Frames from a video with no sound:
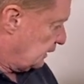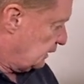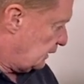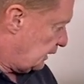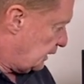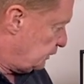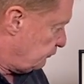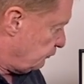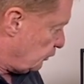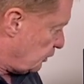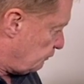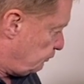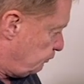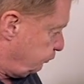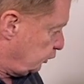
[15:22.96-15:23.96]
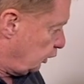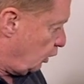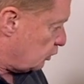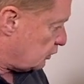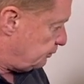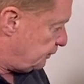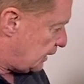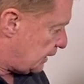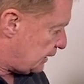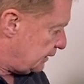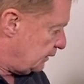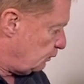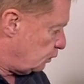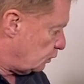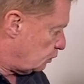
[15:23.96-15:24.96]
and you've got a block party
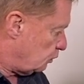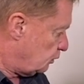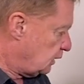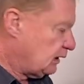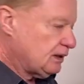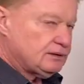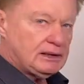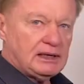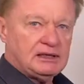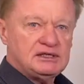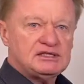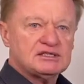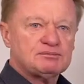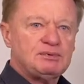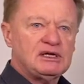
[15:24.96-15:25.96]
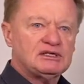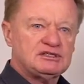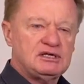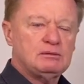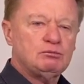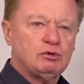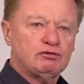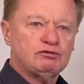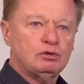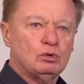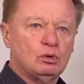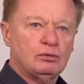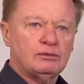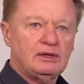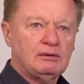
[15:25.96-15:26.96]
wall, they can just be a timber floor.